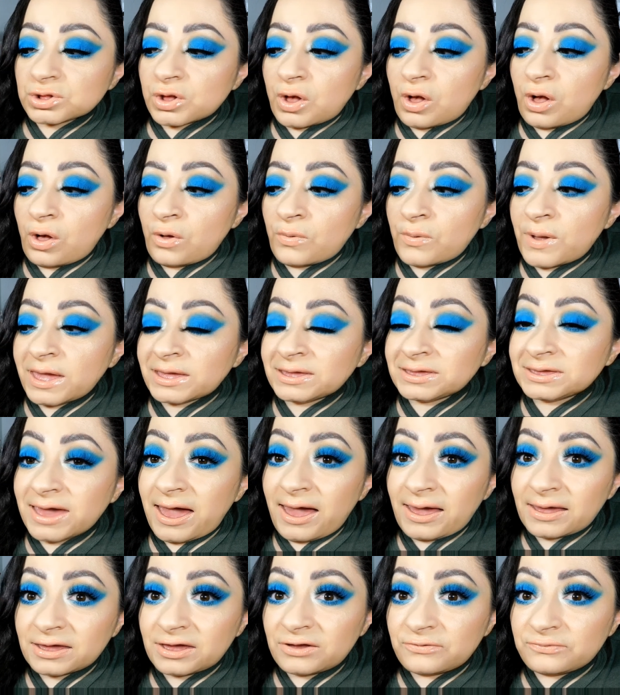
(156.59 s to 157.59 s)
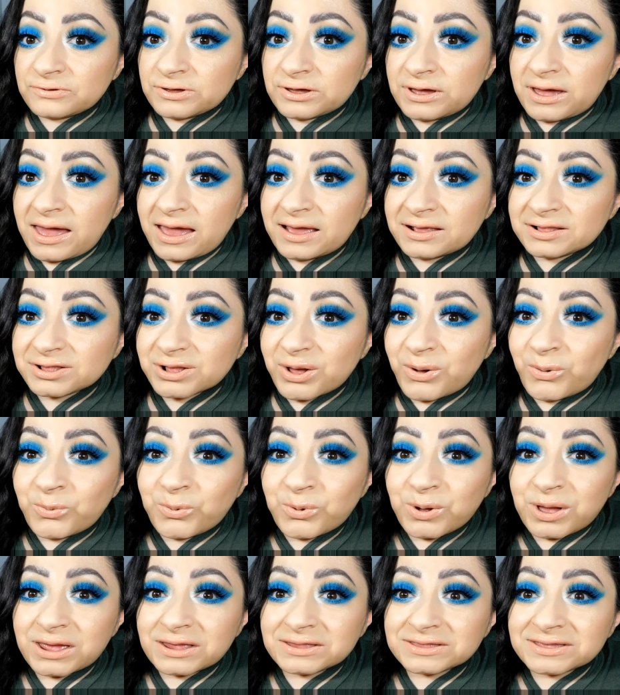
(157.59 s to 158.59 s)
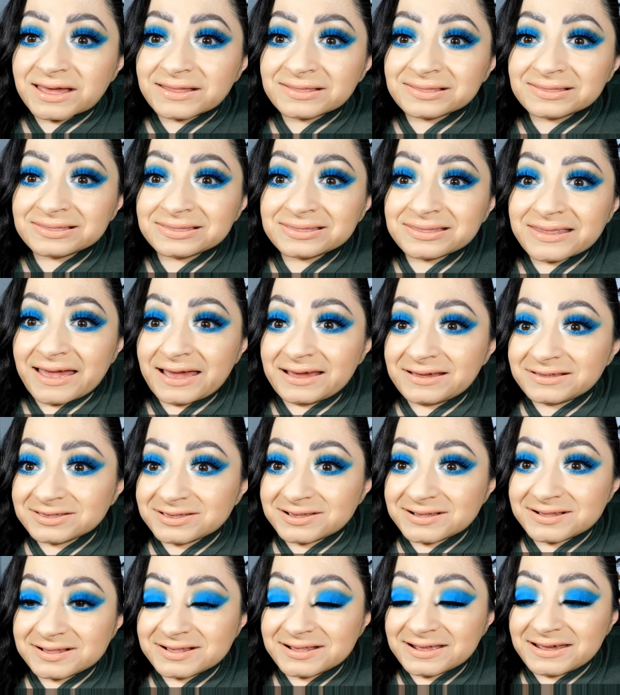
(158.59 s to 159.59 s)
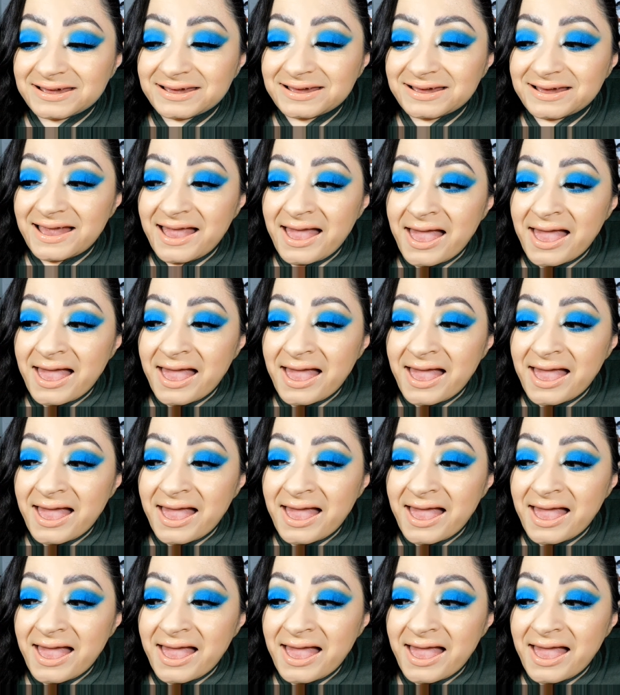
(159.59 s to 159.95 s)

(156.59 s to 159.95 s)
So yeah, if you guys would like to see